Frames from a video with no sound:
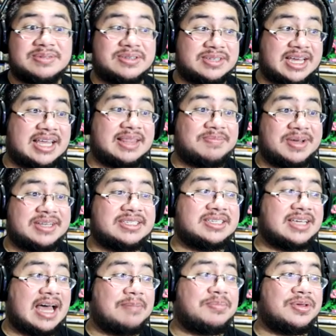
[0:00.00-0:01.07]
So yeah, but
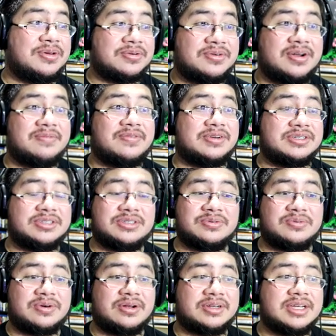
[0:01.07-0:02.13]
Scott Pilgrim versus the
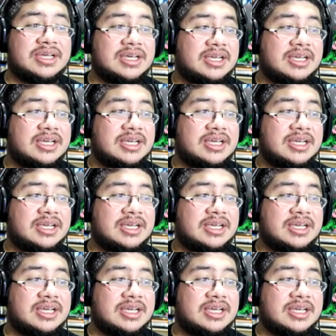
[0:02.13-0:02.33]
World.